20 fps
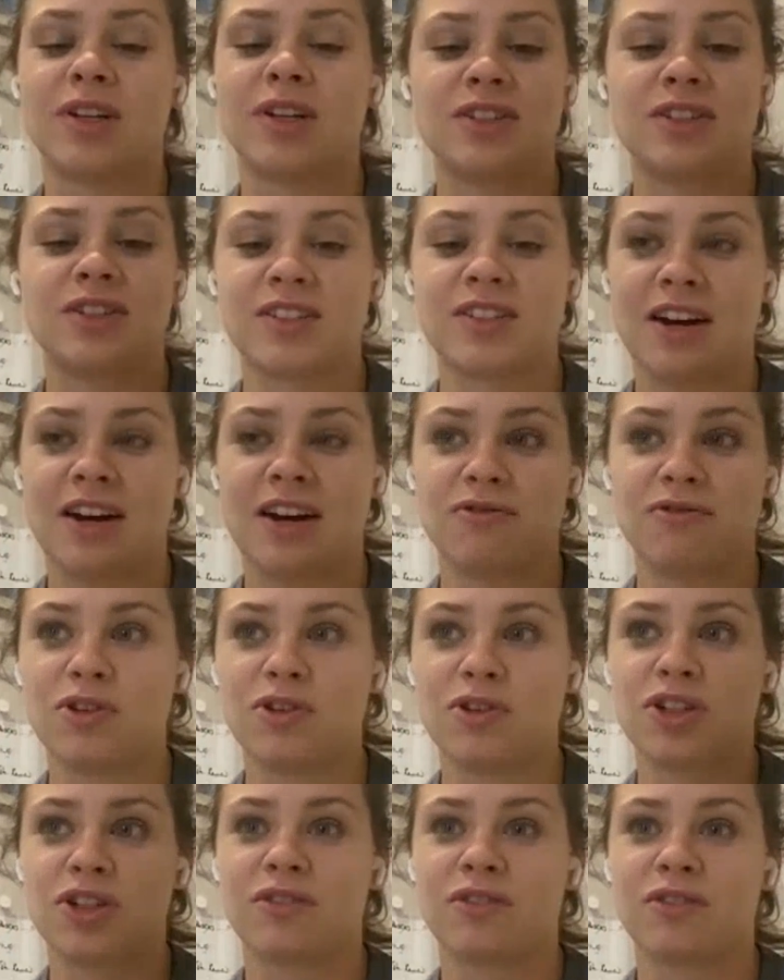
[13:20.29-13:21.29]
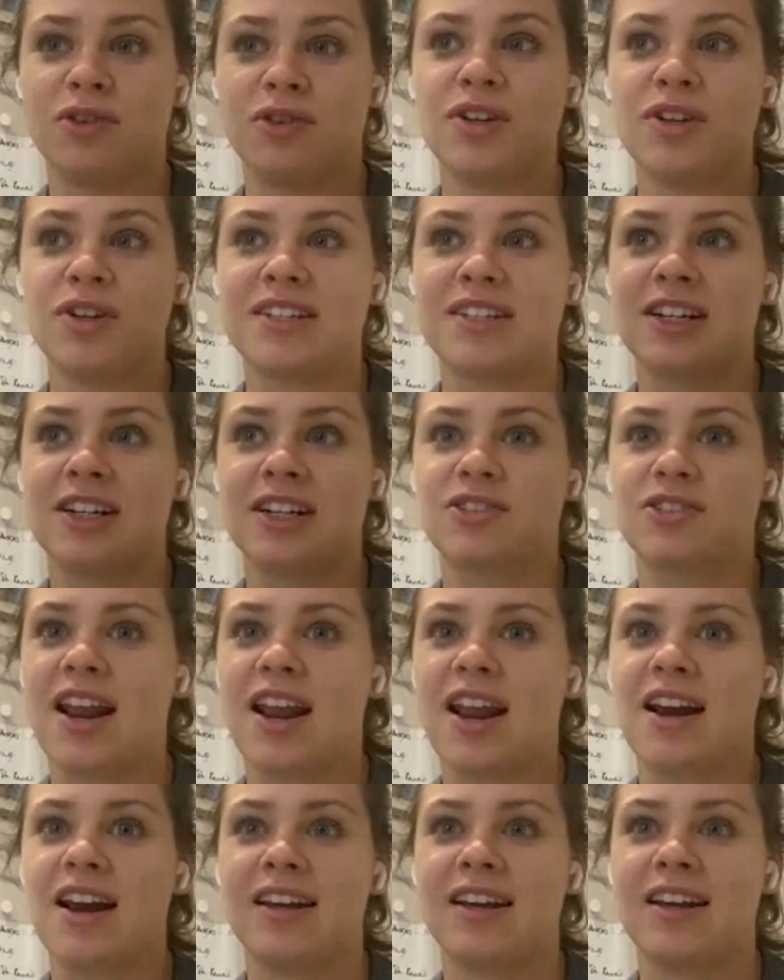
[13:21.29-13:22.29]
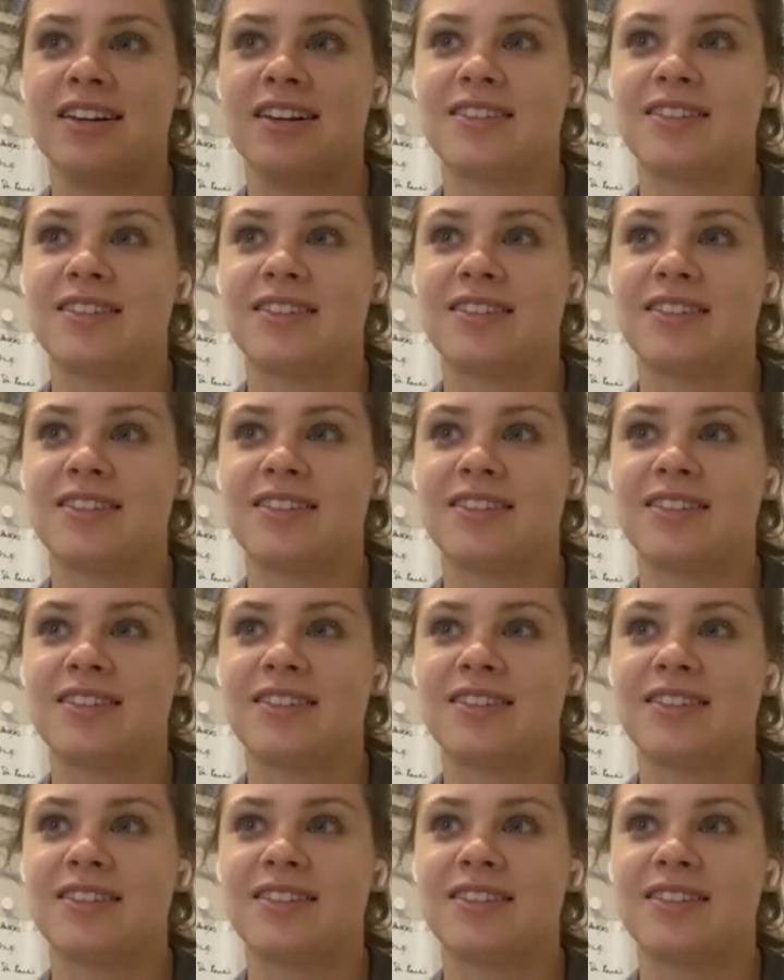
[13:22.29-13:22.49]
It's just that rush of noise and adrenaline.